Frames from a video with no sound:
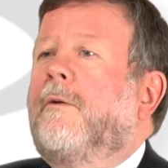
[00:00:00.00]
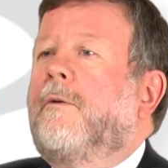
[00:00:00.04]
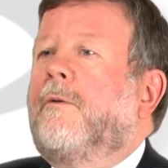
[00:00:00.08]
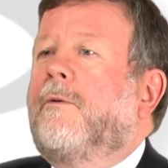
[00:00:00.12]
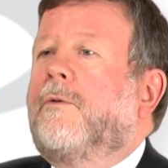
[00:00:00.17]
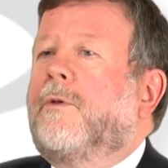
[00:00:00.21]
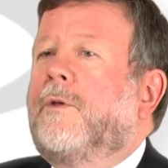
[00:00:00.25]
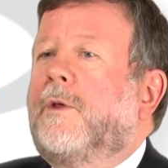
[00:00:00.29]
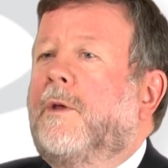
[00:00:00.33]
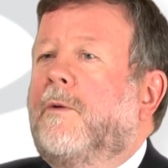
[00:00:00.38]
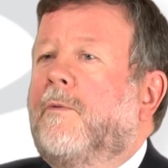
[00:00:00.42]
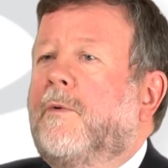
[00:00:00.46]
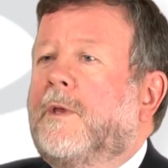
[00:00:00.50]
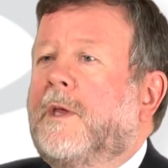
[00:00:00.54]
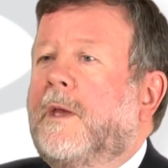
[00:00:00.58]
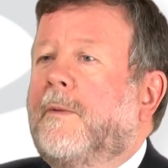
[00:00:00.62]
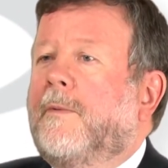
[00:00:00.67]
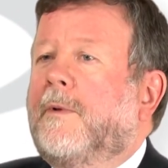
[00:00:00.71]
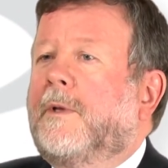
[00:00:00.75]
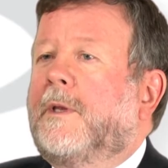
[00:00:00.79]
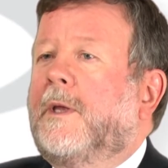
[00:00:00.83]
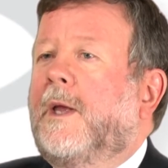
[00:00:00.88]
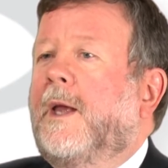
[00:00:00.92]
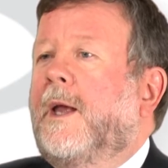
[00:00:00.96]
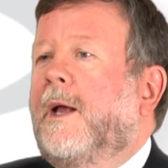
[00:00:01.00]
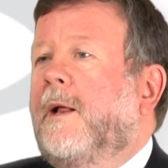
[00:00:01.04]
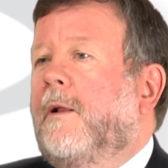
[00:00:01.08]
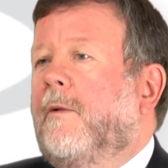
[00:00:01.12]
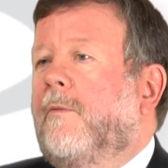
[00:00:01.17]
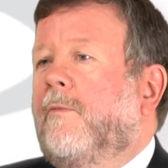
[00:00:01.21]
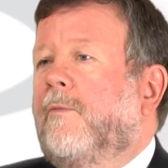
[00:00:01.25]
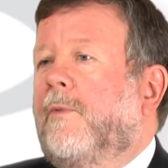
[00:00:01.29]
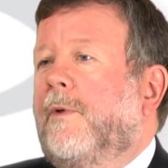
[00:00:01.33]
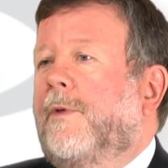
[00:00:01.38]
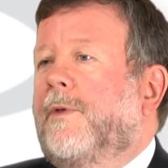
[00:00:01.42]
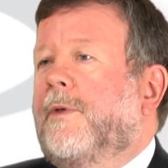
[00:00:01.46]
She was able to
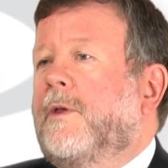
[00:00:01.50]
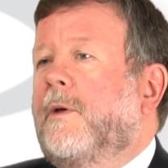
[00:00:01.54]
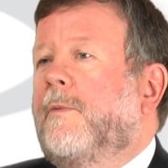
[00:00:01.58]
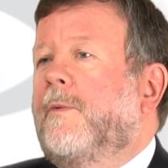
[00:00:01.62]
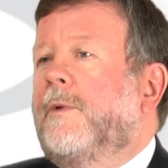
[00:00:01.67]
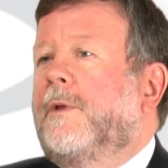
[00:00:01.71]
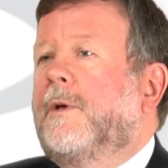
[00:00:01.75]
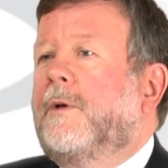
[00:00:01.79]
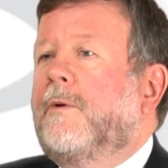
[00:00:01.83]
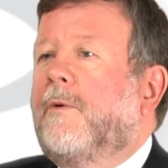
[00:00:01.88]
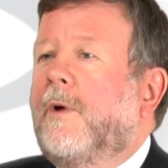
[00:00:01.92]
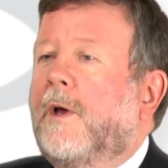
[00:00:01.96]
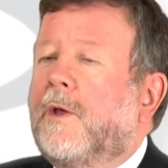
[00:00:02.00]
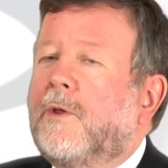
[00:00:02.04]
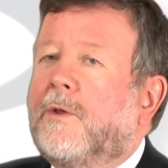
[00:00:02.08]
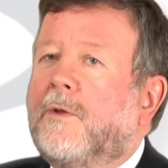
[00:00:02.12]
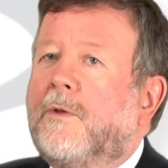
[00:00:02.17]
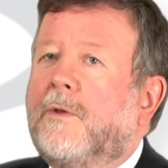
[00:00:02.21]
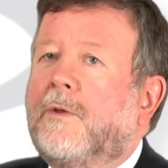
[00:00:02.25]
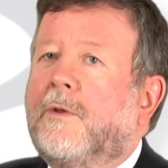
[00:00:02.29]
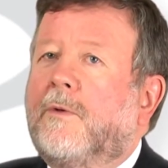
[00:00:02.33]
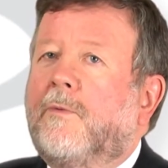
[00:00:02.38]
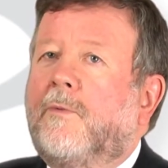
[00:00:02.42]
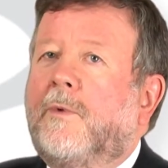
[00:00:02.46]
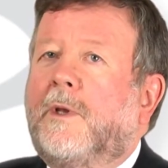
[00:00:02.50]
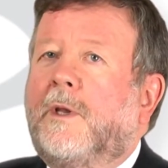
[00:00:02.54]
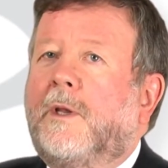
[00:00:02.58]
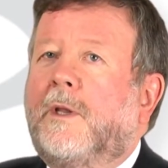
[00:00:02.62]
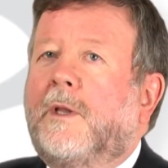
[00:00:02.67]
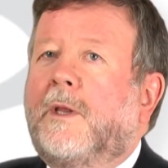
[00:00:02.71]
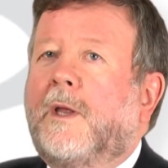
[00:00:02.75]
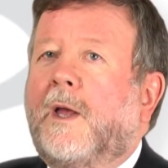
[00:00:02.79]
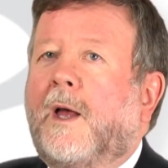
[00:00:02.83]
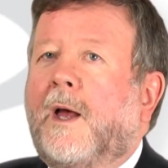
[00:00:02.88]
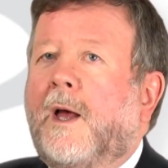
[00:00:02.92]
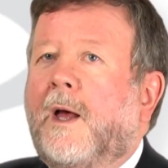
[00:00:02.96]
help with some of the questions that we
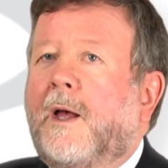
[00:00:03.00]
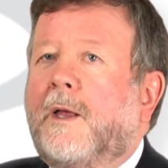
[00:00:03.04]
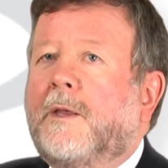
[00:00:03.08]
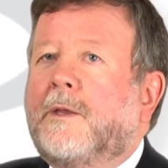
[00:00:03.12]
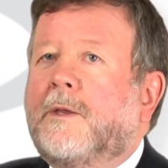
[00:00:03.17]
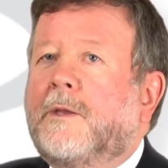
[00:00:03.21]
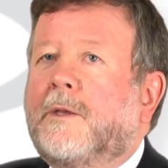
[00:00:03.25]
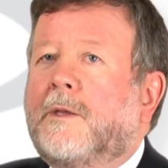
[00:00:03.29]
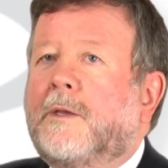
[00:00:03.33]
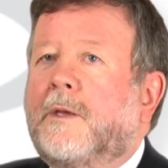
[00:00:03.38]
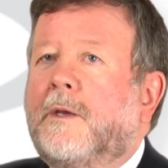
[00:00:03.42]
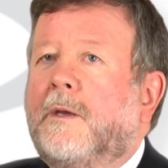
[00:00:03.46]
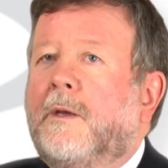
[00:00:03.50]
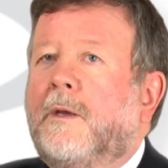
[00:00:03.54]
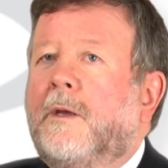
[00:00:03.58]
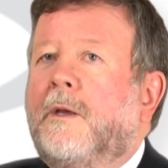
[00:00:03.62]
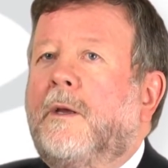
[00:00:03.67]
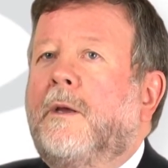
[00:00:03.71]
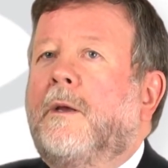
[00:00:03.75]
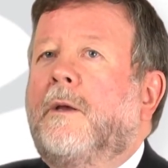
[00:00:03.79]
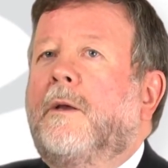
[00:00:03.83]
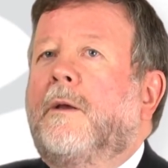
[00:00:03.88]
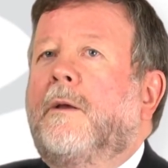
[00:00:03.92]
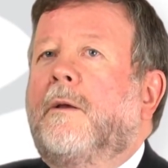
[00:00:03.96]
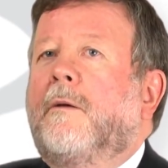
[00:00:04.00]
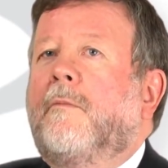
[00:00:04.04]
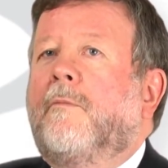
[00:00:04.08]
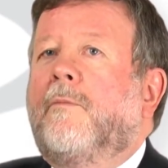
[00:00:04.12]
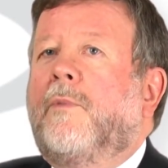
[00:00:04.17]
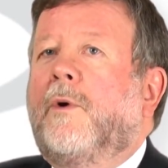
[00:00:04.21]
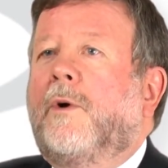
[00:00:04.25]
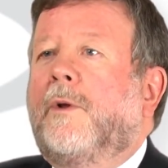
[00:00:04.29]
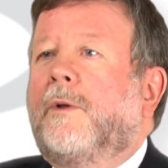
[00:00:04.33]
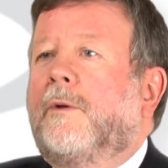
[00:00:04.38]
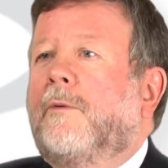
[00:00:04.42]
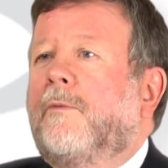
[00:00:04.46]
needed to ask.
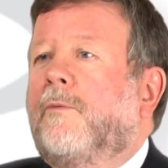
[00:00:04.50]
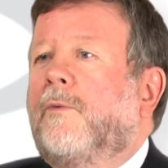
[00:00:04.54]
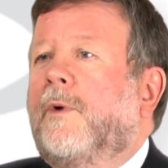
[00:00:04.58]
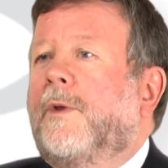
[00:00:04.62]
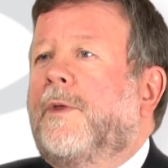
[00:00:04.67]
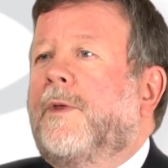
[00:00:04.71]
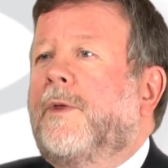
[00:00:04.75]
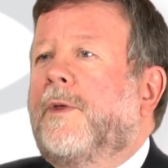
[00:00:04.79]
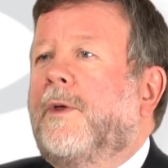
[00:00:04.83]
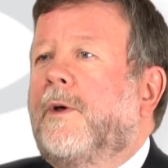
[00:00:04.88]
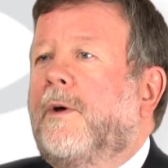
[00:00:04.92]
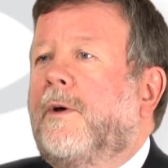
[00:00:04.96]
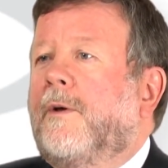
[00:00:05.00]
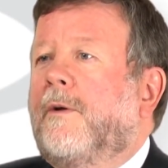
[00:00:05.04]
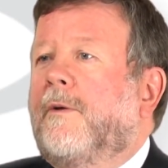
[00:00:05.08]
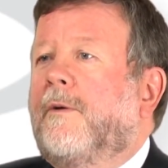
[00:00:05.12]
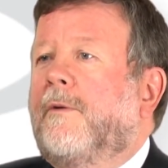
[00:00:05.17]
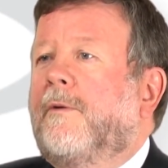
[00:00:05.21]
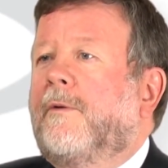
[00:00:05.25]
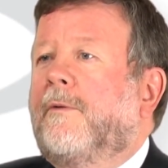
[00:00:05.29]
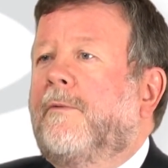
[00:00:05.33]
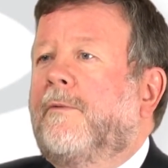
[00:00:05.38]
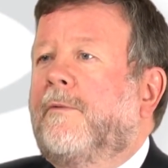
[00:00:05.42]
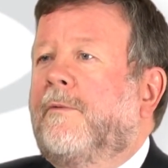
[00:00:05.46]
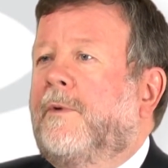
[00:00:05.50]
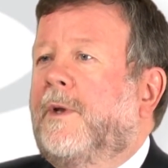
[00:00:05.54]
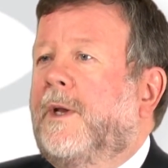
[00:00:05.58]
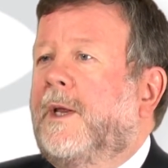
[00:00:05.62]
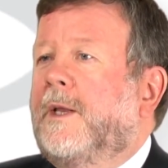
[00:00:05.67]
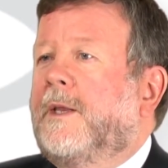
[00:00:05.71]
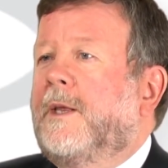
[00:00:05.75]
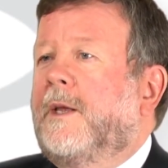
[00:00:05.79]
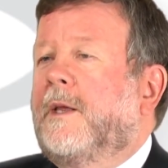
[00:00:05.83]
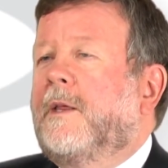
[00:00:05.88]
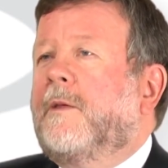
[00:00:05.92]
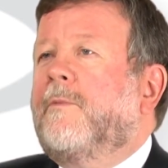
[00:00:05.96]
But with her
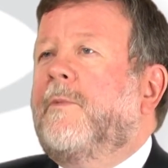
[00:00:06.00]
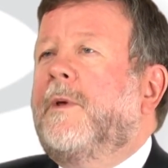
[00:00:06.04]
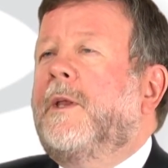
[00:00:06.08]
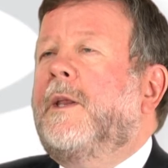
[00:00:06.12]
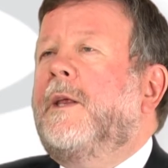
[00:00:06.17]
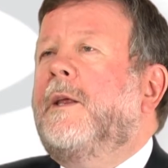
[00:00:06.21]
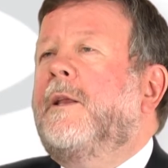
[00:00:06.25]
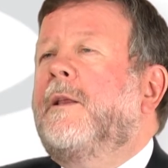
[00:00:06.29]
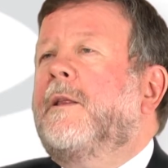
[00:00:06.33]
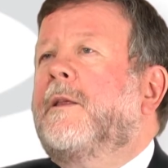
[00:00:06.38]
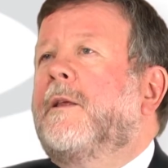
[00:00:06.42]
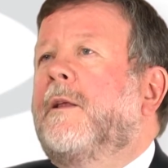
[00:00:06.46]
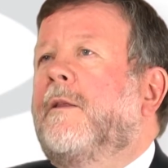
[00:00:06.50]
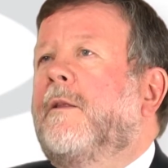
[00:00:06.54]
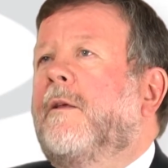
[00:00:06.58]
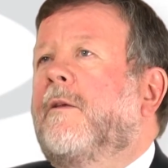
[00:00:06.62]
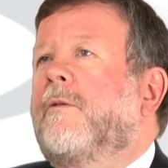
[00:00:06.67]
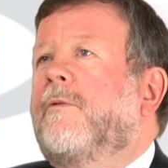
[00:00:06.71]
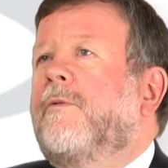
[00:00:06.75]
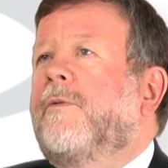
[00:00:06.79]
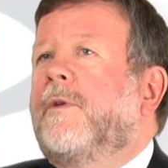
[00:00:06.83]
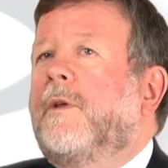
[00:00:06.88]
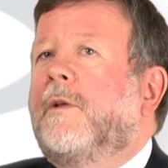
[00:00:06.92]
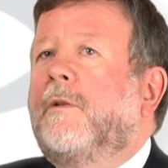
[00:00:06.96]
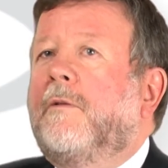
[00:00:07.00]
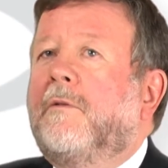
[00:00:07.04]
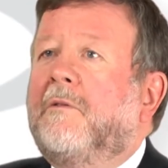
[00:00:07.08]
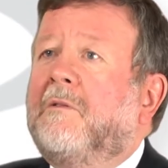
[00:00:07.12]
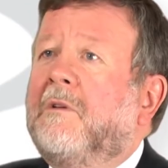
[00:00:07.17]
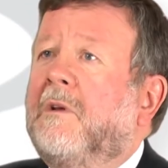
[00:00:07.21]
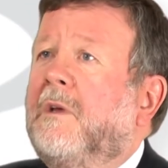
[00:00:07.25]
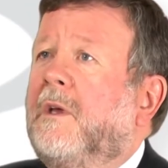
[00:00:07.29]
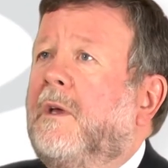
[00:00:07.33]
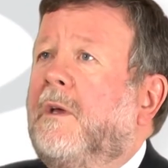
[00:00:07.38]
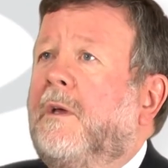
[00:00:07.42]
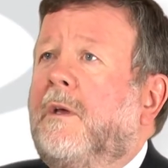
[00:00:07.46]
great experience in this field,
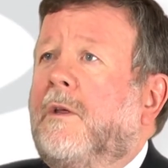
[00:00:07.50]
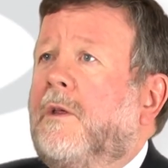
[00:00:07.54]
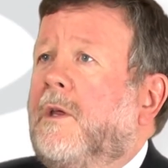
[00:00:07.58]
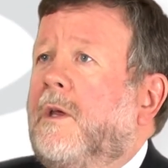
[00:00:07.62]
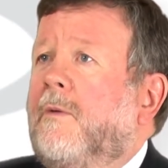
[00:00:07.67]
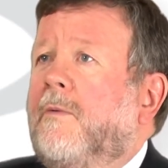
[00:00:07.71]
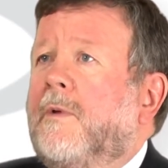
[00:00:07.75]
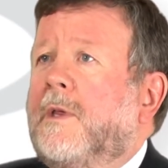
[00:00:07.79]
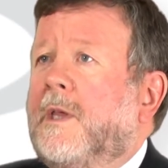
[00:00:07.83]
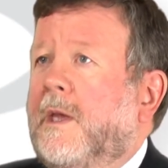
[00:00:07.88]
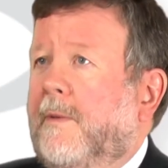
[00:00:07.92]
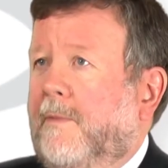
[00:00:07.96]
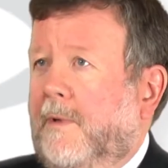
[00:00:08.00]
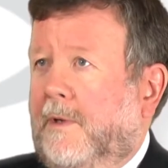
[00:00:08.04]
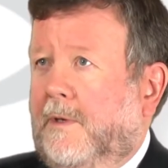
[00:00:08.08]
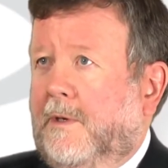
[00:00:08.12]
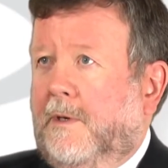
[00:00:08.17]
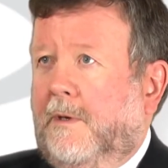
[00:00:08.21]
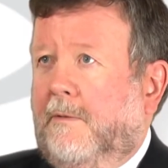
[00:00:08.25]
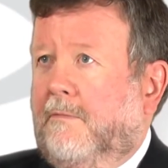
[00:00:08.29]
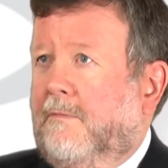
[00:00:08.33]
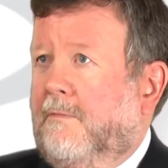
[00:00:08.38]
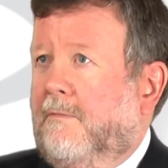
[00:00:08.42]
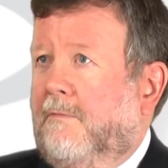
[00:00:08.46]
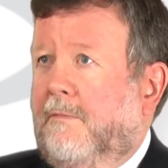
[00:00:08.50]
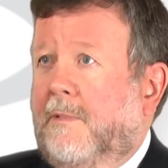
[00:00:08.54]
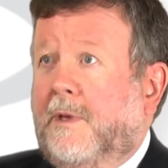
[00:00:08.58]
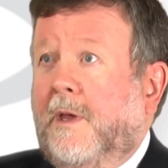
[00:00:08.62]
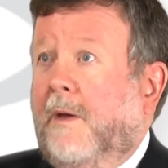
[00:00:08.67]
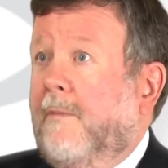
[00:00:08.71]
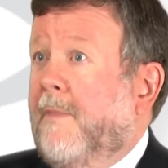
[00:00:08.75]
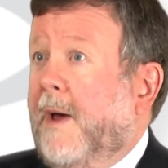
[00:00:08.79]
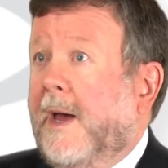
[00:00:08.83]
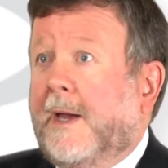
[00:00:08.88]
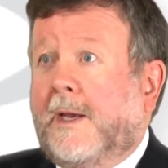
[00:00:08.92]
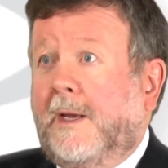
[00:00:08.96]
she was able to
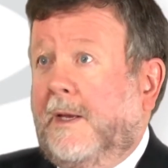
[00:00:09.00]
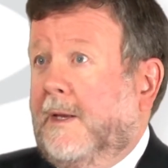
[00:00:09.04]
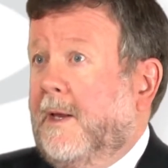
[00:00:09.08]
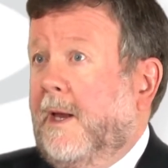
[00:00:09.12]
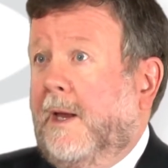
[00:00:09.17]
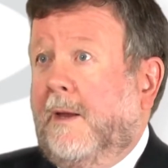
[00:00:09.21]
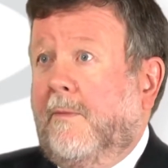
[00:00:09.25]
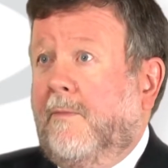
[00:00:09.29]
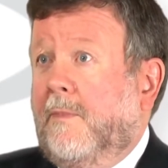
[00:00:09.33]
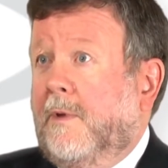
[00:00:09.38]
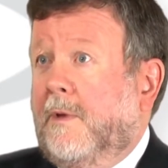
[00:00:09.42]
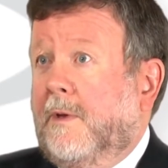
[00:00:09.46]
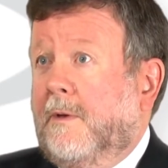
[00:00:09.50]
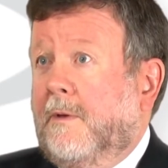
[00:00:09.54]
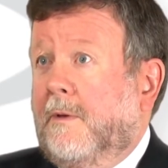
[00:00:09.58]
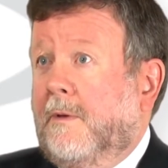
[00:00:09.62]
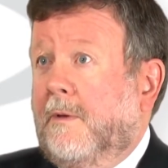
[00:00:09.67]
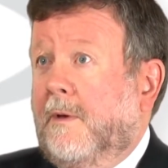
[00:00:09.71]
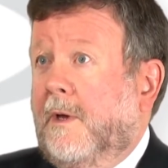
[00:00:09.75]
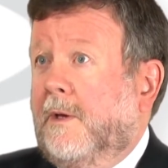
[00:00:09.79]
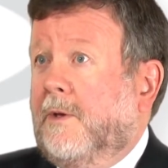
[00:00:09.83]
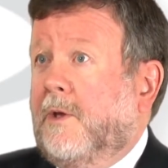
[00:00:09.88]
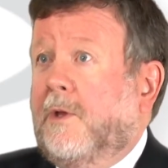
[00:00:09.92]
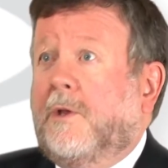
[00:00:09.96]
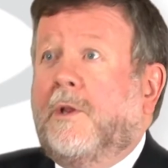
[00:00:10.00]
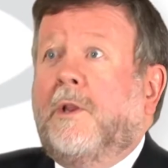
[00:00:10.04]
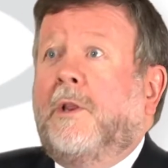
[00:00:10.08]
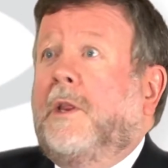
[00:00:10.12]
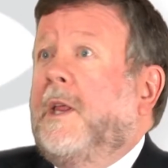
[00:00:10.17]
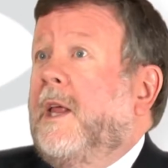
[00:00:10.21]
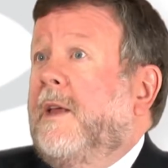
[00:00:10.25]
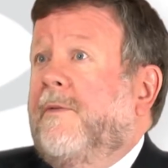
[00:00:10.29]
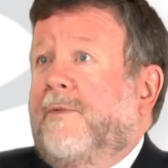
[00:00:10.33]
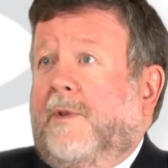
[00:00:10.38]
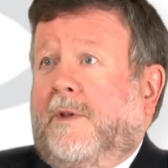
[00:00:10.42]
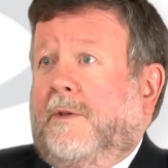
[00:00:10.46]
sit back at times and just
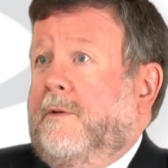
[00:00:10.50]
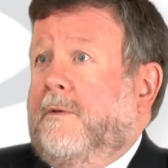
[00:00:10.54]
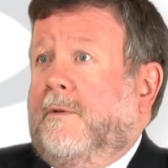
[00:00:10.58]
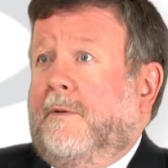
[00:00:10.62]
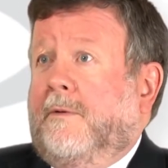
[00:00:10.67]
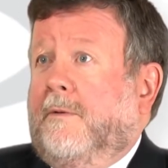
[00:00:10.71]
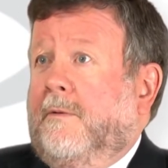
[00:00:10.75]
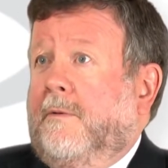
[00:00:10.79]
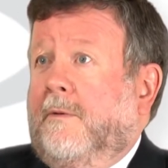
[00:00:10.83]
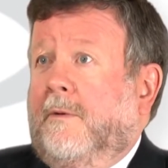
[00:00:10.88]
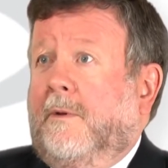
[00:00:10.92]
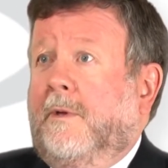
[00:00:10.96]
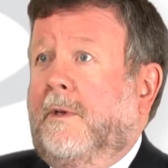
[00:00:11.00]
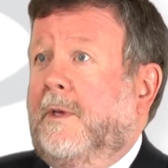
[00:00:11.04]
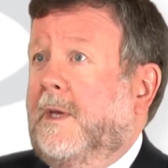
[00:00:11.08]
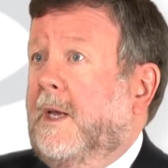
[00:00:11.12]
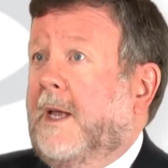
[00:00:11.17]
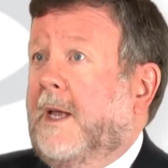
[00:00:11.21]
leave us to